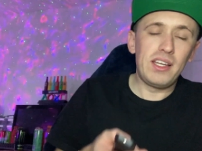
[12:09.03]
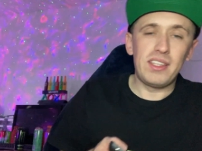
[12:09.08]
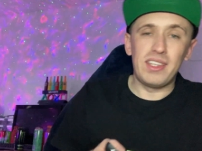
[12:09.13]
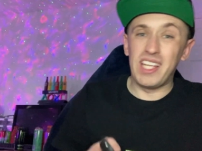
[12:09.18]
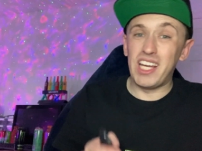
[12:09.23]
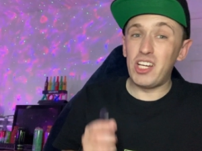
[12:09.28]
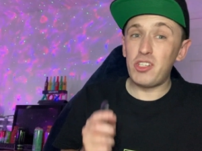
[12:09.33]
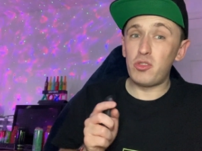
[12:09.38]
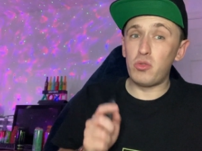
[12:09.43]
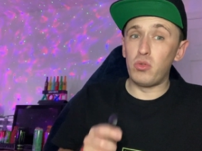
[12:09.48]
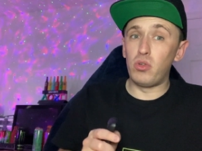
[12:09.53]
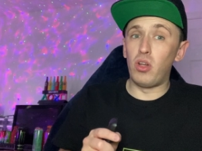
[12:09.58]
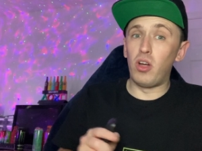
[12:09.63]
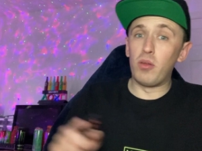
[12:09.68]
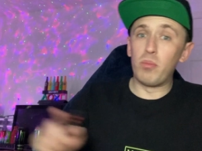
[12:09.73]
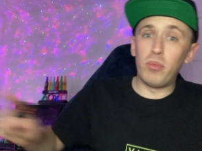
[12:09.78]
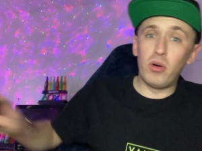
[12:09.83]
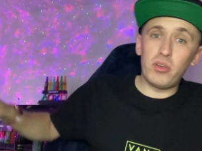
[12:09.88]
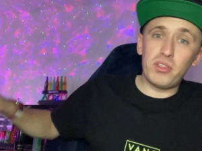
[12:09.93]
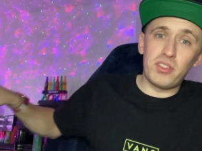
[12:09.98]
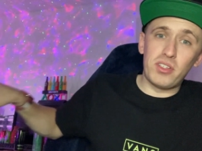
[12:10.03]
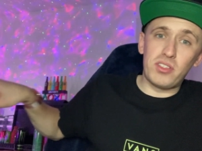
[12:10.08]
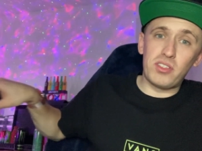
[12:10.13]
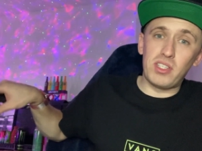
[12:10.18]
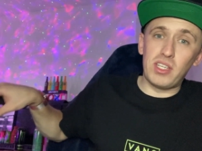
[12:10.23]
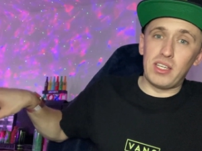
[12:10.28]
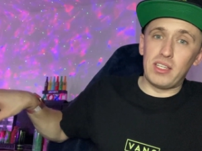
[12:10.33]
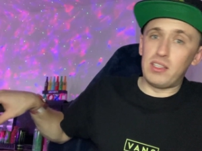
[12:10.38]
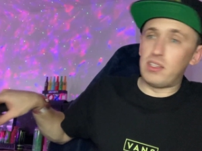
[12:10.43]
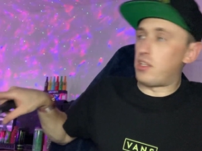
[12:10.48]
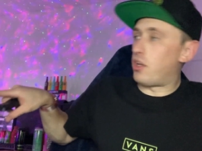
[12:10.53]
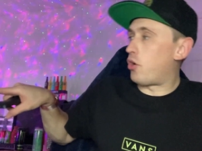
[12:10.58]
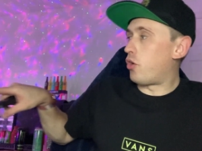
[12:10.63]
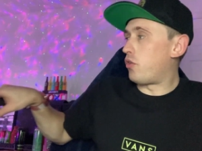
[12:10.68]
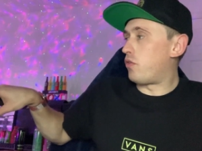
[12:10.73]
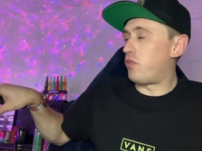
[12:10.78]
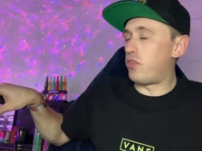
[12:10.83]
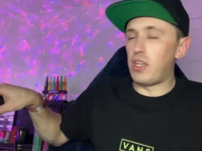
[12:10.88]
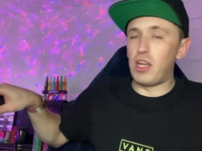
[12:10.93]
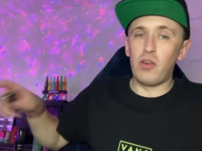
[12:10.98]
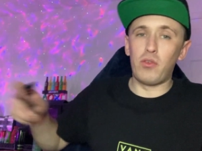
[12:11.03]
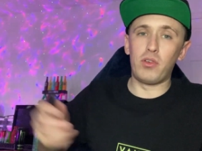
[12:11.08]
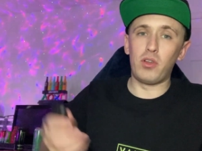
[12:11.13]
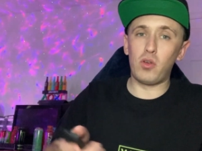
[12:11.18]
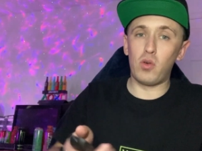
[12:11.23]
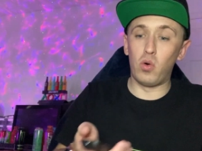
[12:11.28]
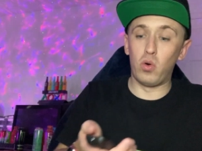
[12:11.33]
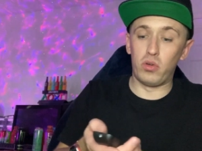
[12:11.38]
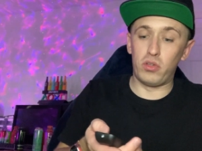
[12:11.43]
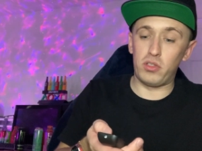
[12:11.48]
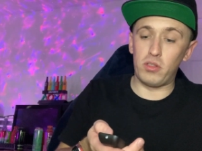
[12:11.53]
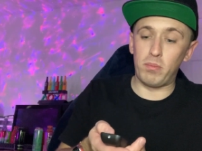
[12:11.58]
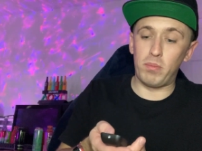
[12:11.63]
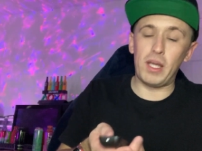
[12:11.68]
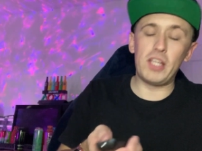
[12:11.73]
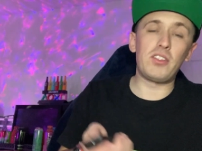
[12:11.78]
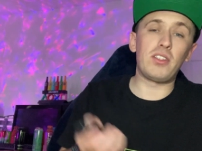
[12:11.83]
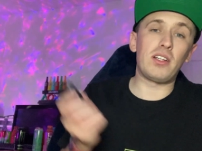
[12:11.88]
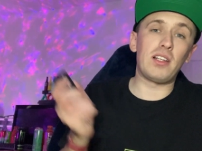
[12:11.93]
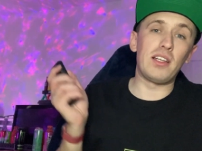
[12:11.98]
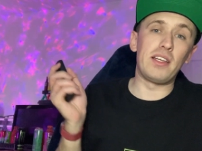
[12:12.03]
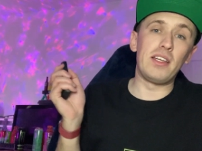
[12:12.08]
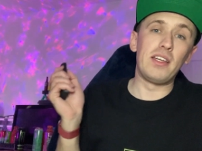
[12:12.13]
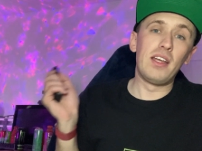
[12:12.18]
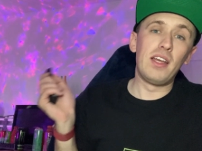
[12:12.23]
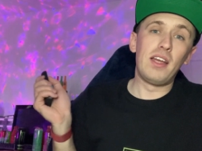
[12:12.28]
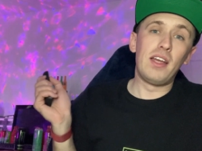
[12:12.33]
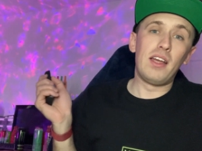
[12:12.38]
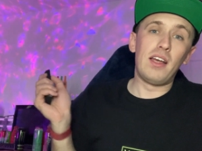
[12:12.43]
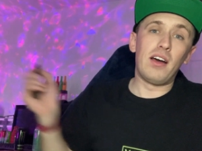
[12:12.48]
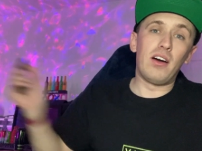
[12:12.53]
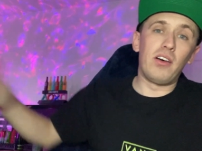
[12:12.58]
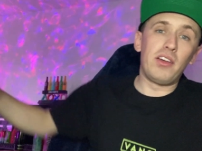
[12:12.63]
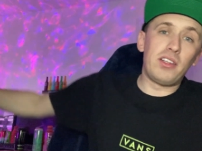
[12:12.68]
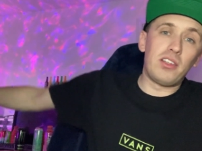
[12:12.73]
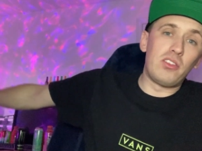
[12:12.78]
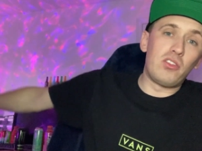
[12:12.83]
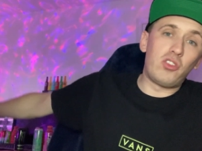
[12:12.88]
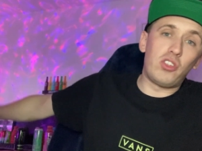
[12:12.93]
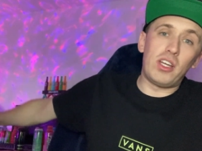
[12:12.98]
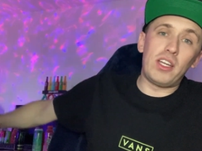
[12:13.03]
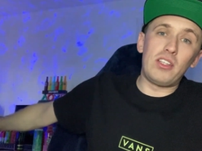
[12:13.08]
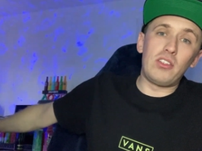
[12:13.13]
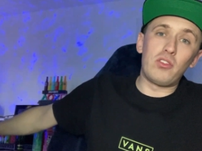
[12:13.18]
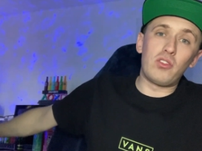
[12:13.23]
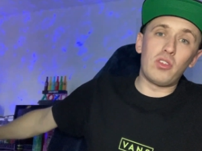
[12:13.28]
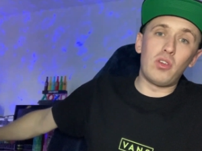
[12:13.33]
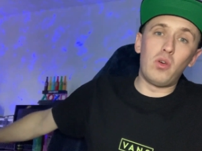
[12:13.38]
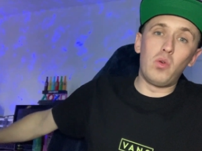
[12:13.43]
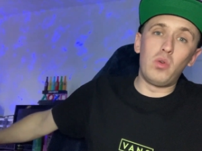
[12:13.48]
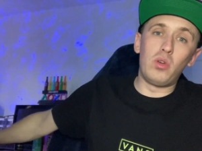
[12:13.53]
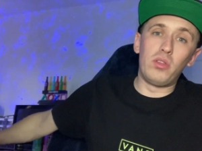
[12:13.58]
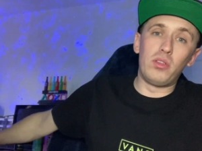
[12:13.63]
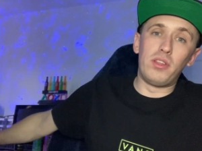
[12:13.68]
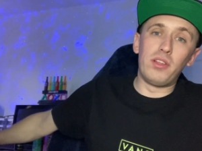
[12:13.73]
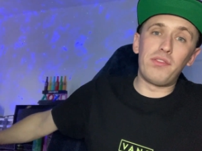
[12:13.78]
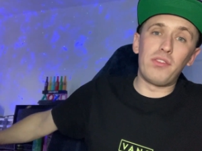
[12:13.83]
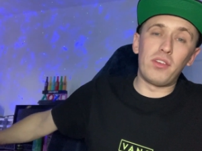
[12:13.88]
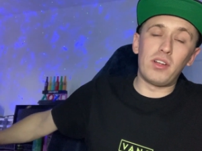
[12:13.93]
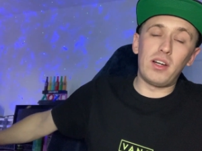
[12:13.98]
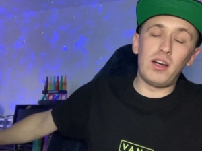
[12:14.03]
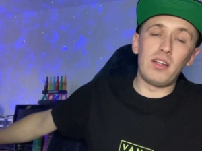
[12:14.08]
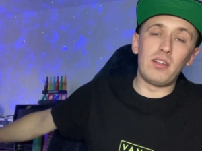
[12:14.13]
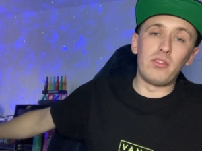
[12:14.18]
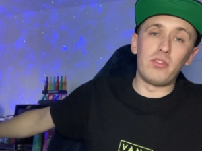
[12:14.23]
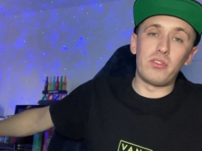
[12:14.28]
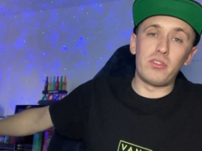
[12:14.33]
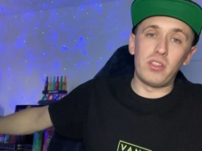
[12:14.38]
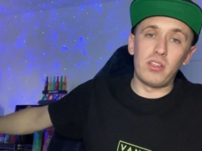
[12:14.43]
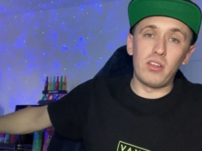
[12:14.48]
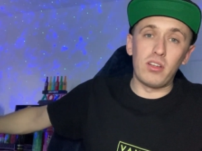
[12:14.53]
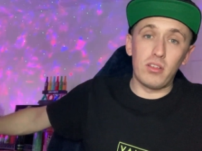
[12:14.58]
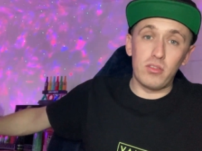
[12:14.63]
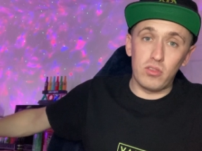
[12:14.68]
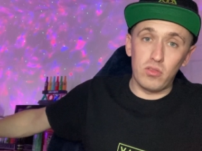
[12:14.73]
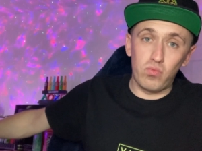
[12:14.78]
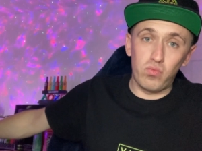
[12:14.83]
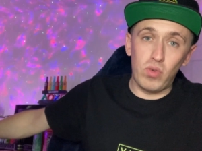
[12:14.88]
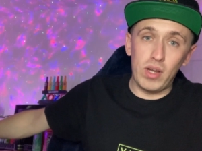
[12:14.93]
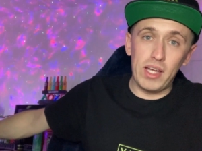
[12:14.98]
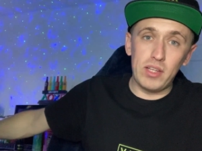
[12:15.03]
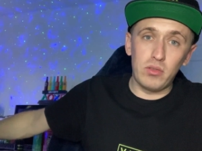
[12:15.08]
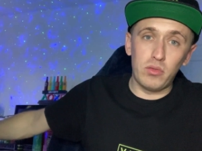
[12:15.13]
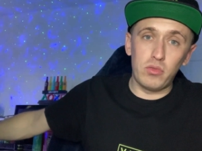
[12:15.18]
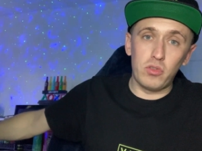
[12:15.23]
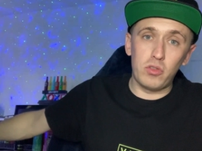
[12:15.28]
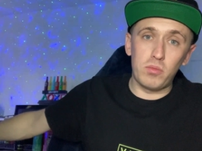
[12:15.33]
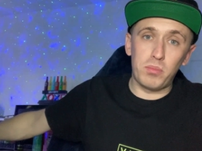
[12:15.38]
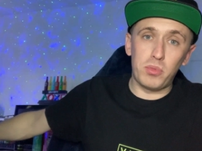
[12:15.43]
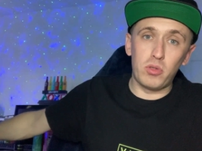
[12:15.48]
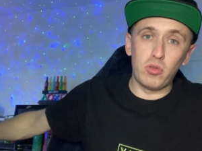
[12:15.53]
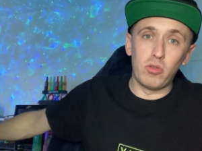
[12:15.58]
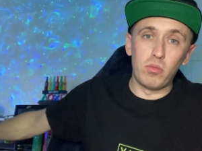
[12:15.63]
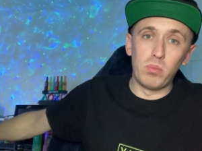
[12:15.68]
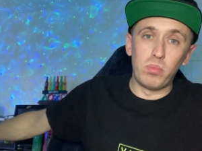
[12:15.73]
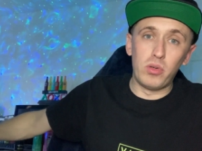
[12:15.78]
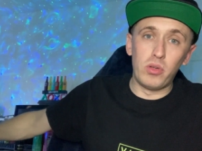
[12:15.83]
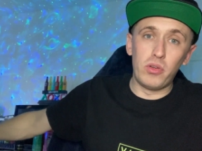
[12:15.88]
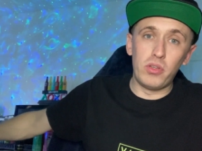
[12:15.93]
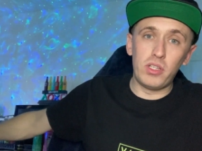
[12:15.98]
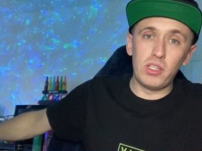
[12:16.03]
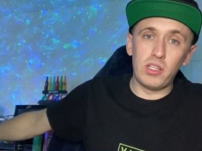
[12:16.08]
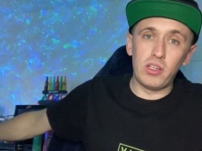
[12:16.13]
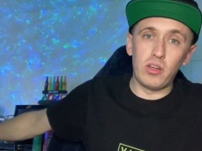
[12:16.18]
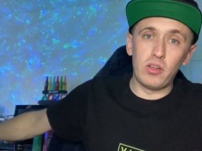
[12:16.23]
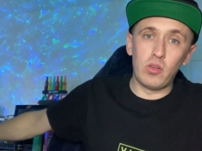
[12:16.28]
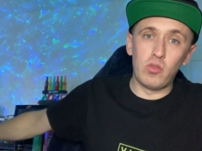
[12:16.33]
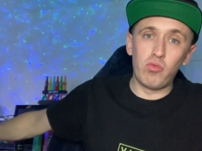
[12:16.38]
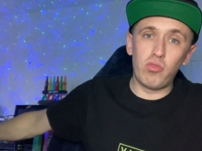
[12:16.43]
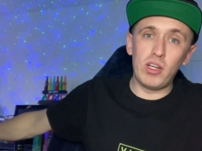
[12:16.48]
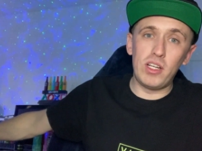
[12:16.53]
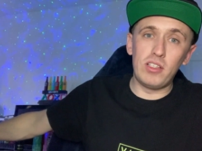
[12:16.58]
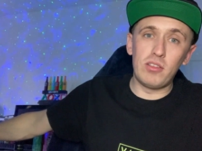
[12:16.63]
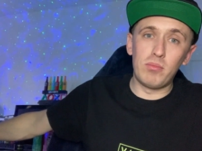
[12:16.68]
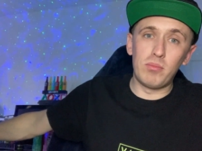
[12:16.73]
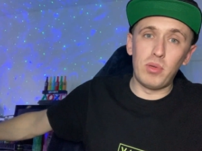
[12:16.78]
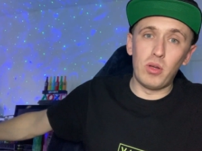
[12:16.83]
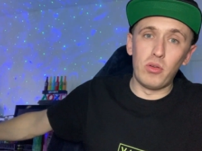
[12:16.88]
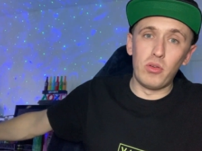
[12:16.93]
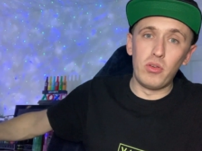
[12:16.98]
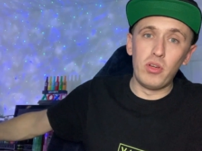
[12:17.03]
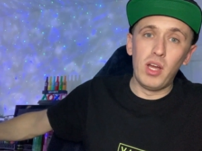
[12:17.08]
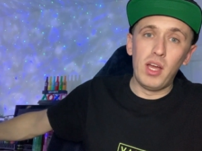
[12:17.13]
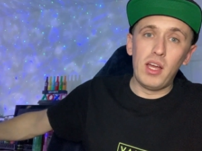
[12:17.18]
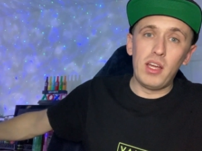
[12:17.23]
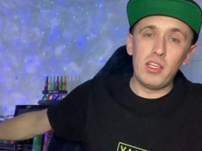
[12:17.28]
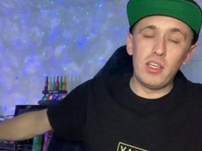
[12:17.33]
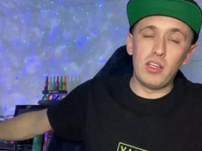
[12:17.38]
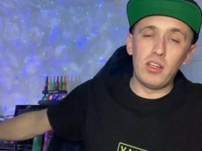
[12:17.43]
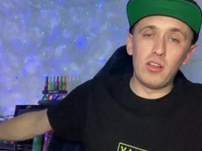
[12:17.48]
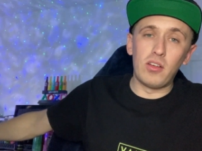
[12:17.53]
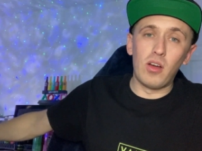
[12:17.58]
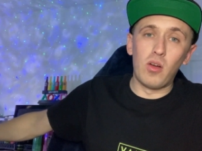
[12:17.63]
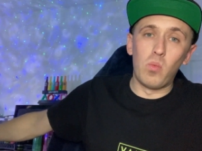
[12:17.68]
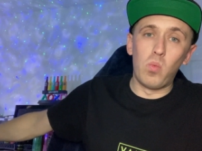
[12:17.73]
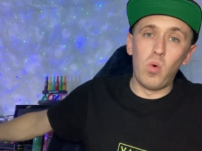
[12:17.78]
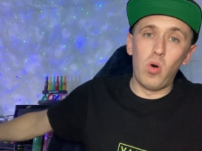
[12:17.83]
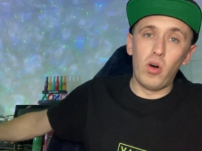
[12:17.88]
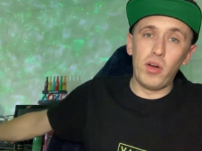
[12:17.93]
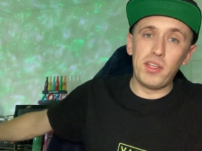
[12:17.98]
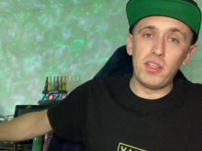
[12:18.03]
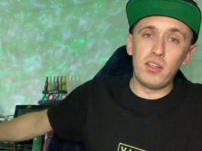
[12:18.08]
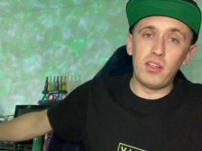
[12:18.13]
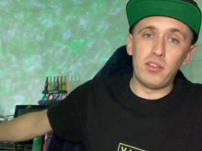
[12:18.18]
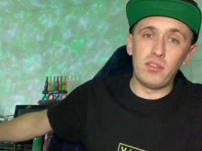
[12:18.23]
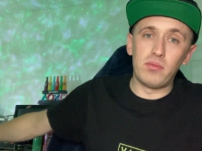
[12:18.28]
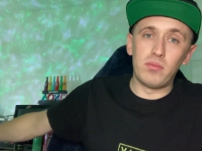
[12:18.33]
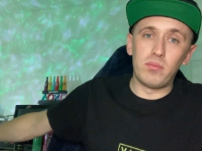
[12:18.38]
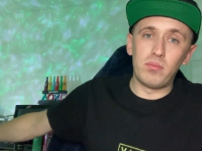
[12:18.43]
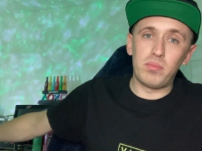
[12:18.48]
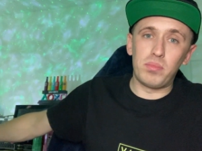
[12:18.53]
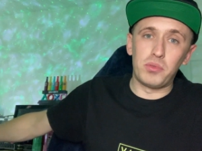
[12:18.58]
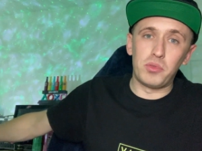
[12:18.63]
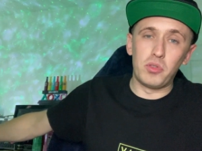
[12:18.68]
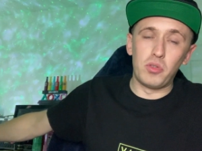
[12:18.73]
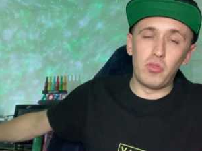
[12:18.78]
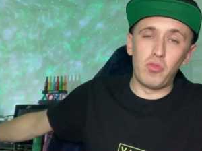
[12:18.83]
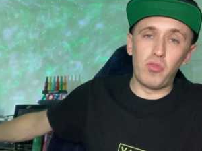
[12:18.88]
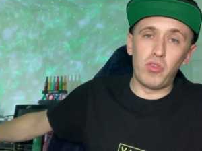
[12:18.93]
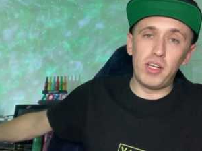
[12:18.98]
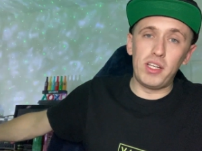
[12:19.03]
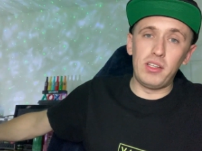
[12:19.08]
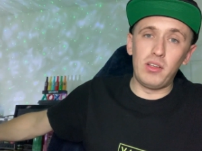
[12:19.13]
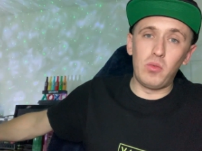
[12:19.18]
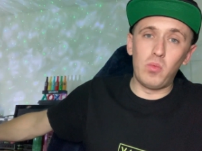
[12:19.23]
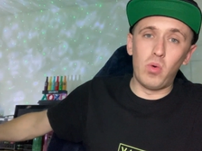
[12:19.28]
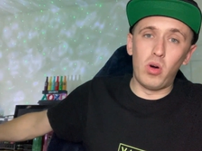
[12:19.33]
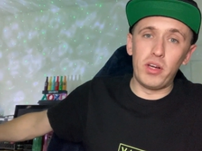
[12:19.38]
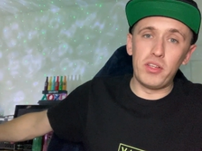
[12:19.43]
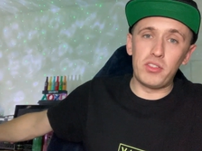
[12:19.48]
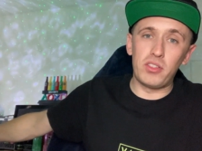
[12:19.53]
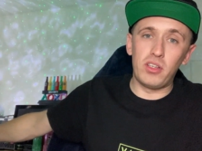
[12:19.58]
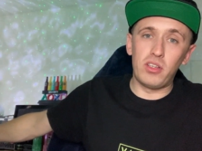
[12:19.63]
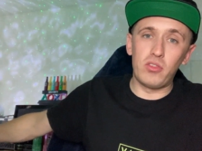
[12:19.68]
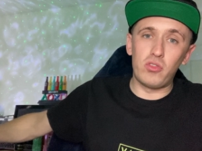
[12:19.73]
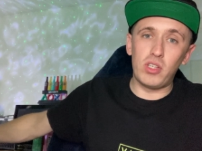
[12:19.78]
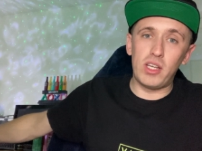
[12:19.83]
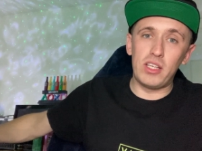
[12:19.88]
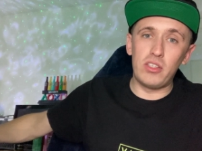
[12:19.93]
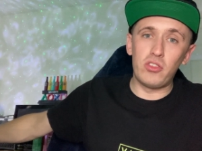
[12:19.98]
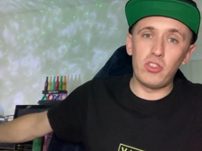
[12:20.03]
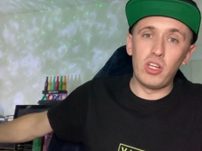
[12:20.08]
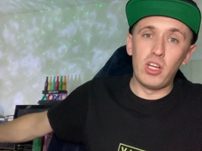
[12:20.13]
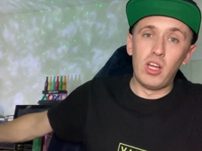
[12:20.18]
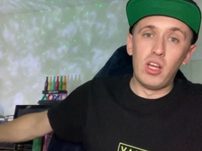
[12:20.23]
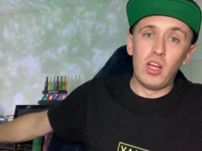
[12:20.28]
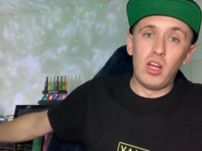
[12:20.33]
The actual light box is sitting over there in the corner. So basically, I can change all the different colors. So you can go to red or just pure blue. You can go green and blue. You can go white. You can do green and white. So you can change.